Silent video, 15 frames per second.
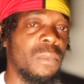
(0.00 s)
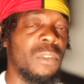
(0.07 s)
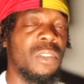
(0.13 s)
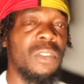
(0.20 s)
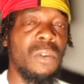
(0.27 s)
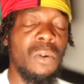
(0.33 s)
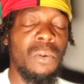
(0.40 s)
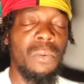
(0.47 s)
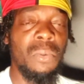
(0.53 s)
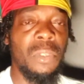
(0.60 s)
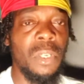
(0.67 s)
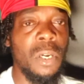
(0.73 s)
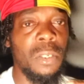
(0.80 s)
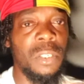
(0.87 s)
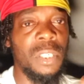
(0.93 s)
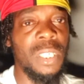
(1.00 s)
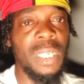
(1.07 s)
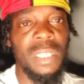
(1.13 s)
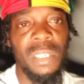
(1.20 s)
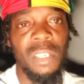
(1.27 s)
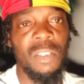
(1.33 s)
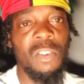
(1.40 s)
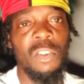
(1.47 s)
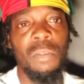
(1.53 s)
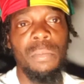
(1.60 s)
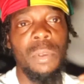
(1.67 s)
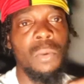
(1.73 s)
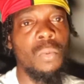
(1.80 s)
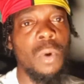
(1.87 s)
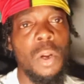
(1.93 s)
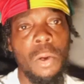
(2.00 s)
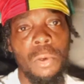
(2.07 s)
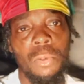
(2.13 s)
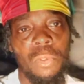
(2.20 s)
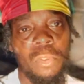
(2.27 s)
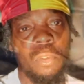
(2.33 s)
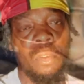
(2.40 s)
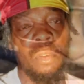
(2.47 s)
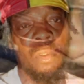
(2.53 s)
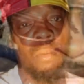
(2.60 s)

So your shit is just gonna be words.